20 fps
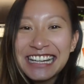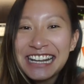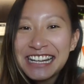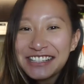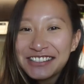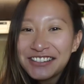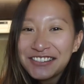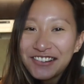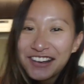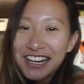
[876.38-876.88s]

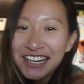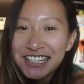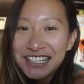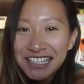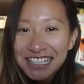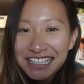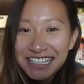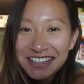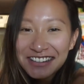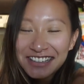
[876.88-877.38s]
thanks for
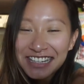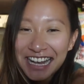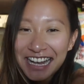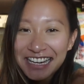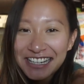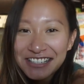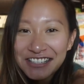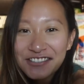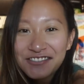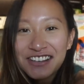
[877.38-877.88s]
watching. I'll
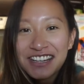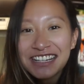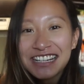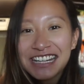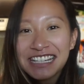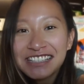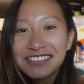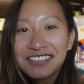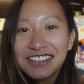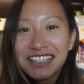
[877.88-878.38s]
catch you in my
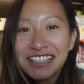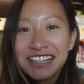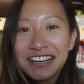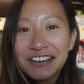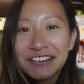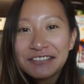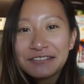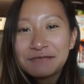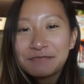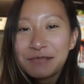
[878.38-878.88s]
next
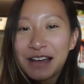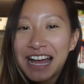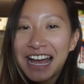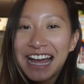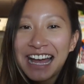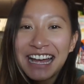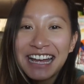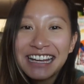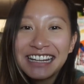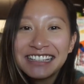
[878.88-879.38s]
video.
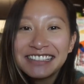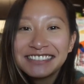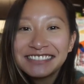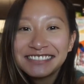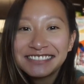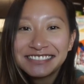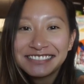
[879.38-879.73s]
Bye!